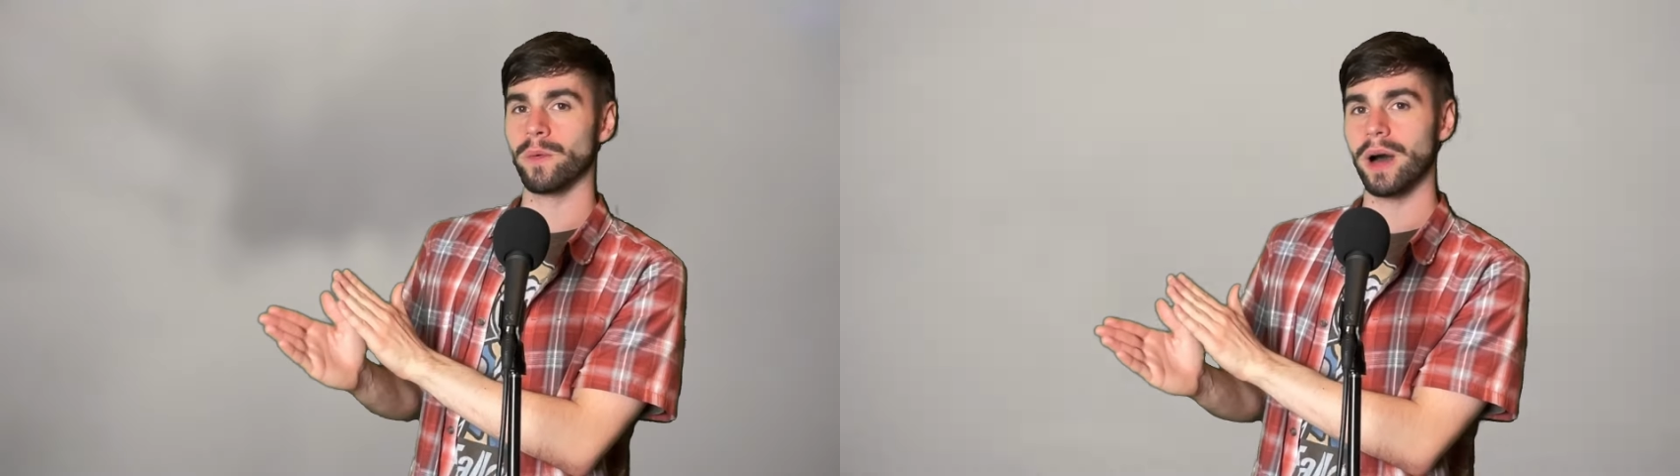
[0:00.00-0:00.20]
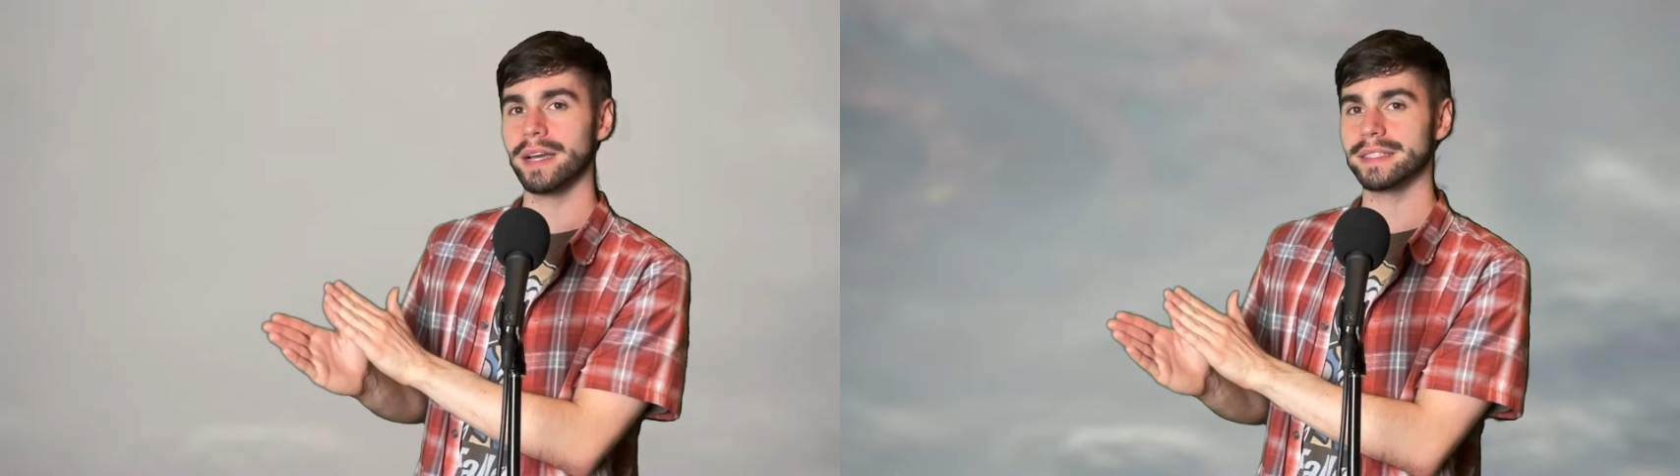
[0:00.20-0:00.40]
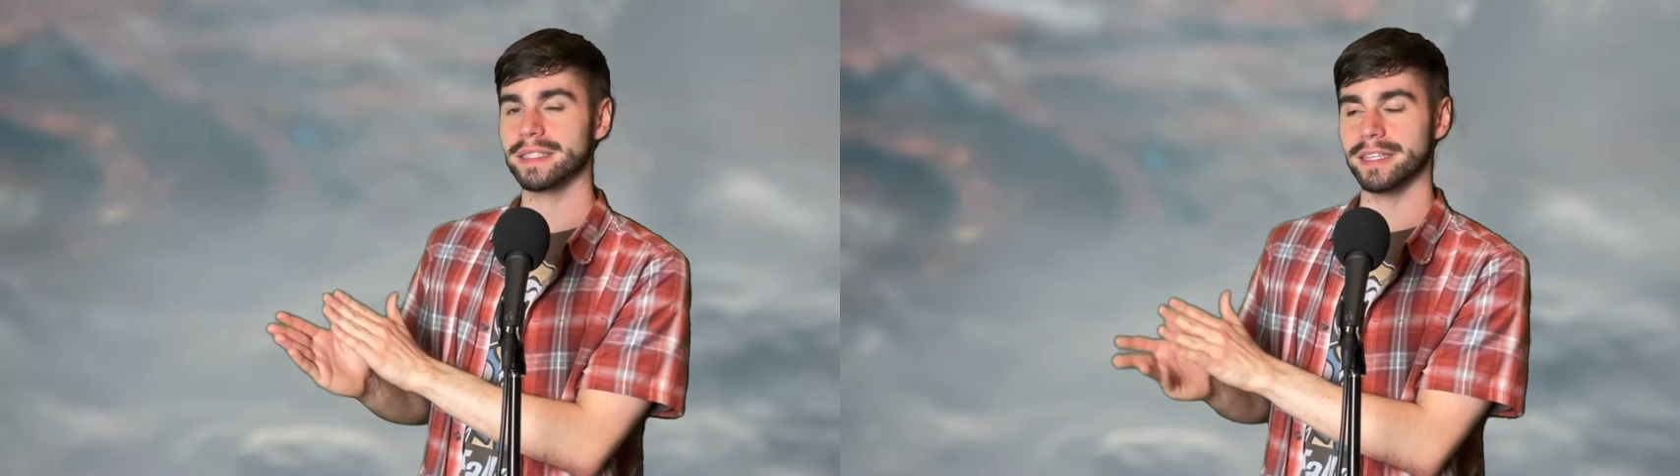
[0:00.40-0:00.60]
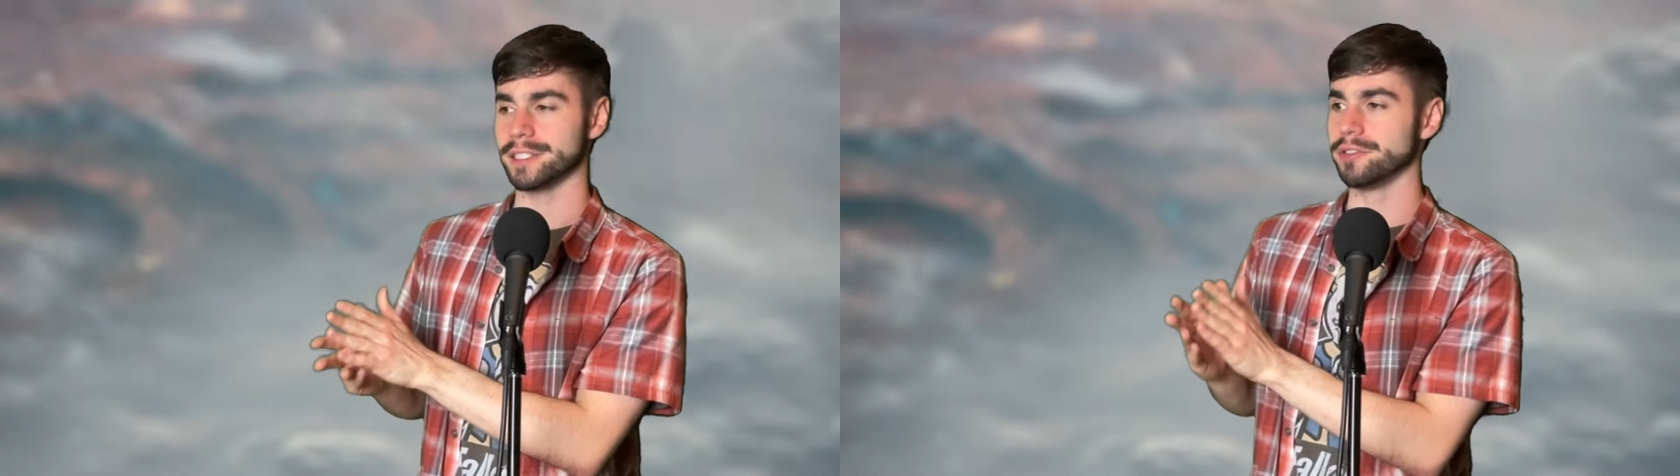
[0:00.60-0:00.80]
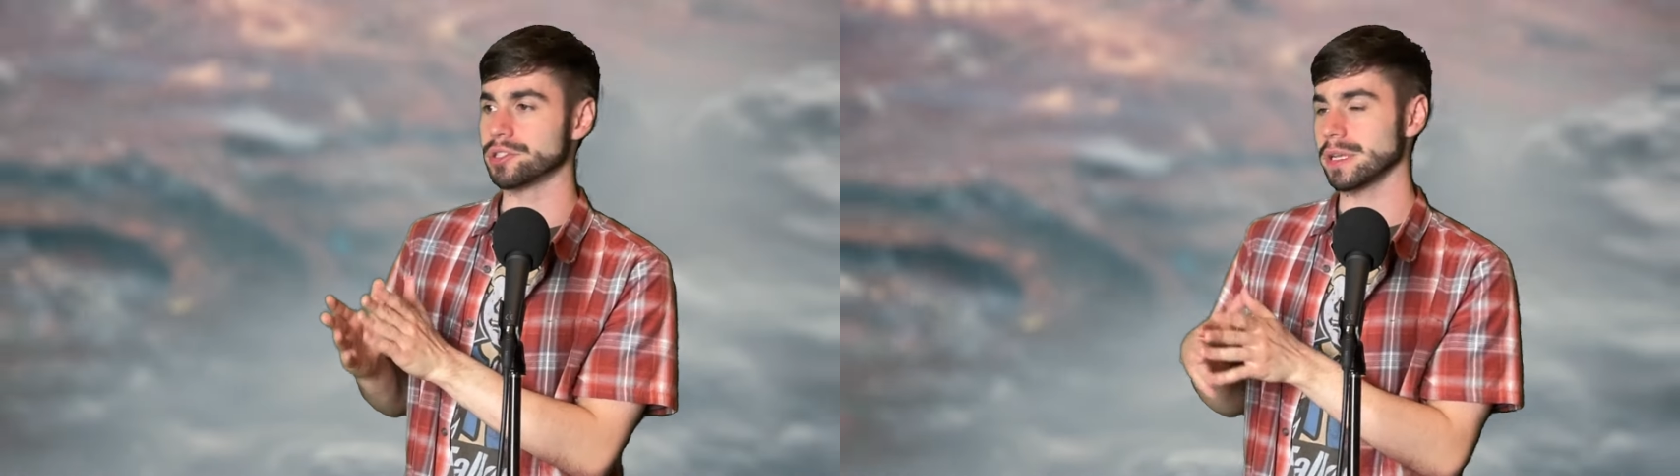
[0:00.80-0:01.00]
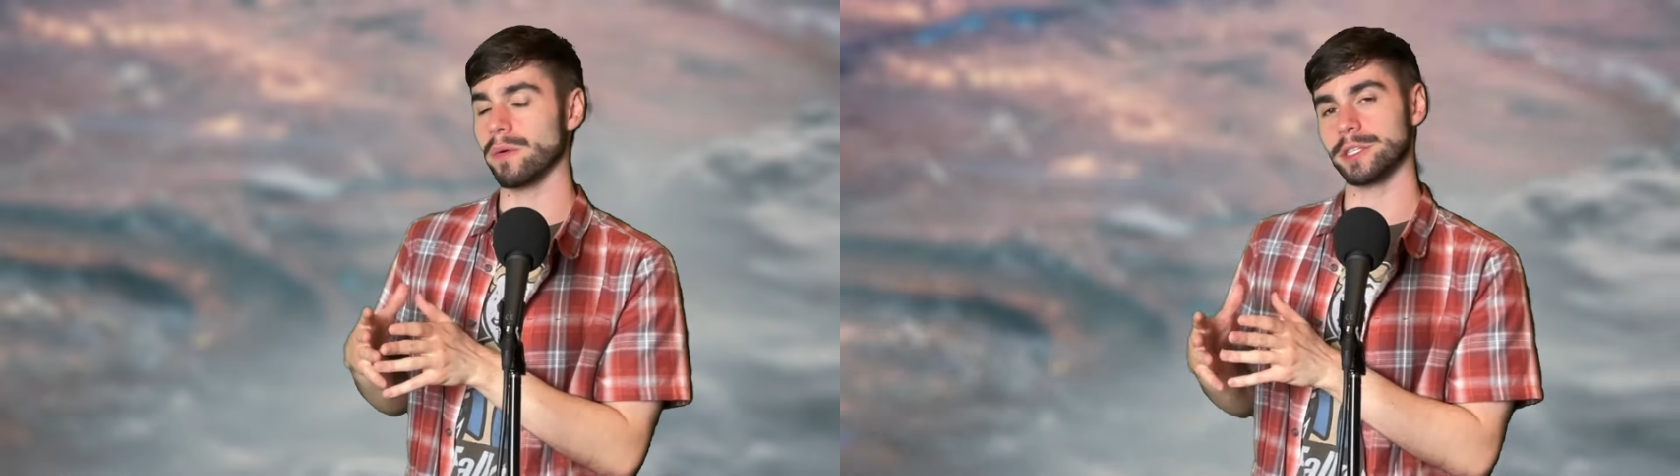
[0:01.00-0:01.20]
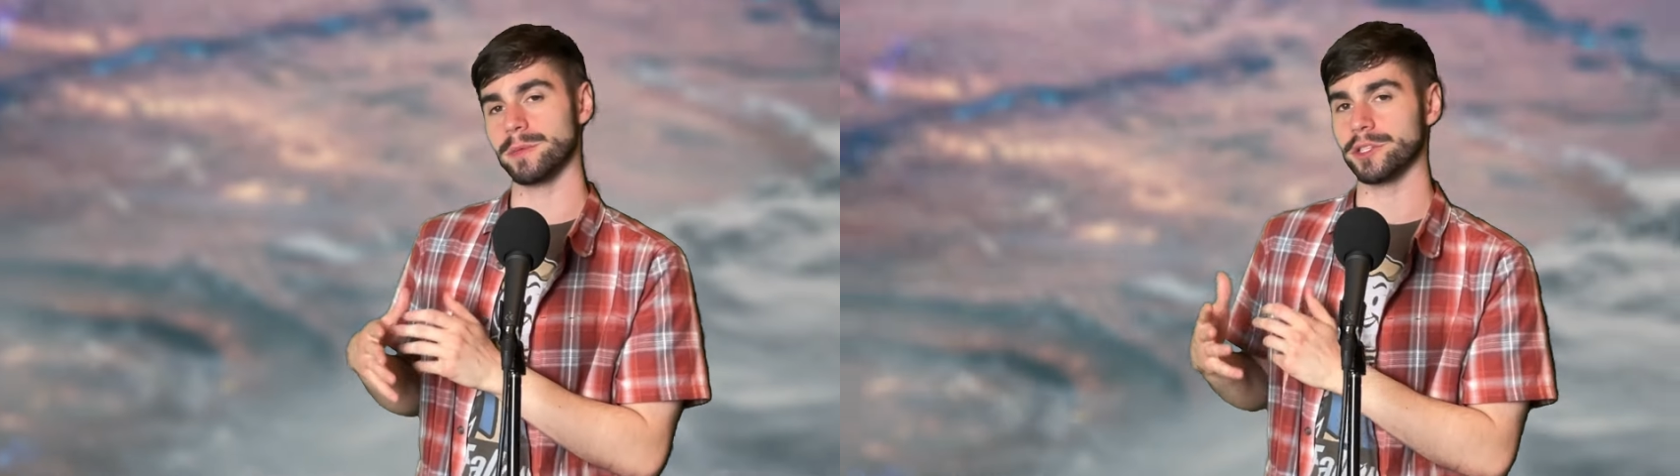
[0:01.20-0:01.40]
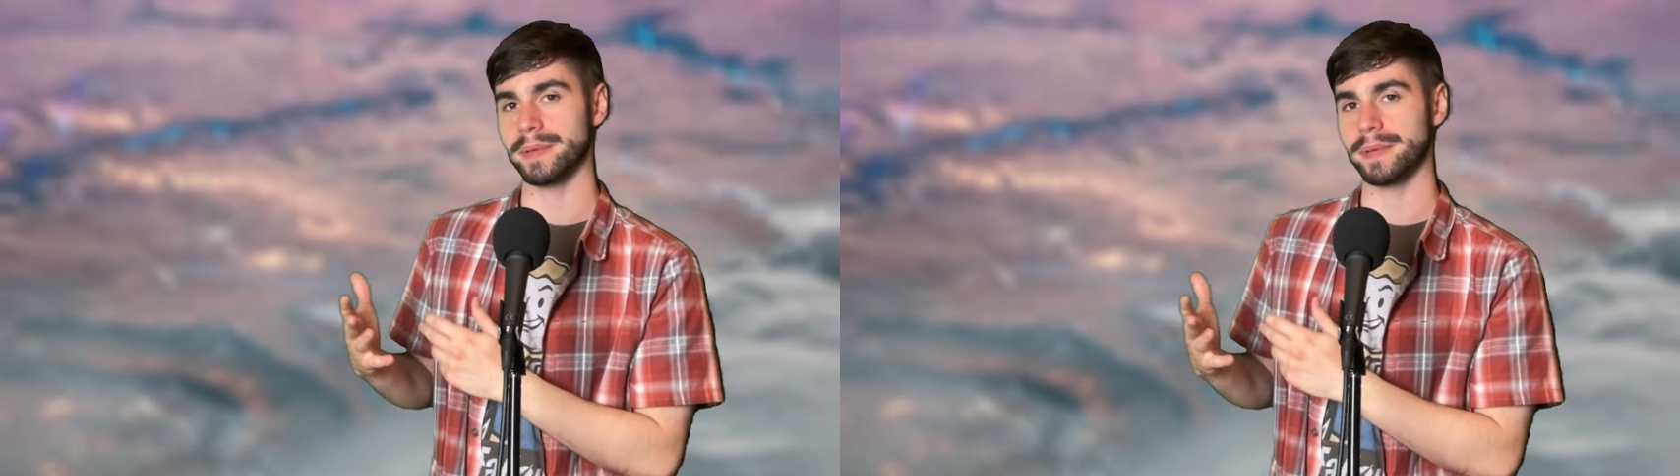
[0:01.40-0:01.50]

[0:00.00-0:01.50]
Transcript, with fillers: wise. It's usually always supposed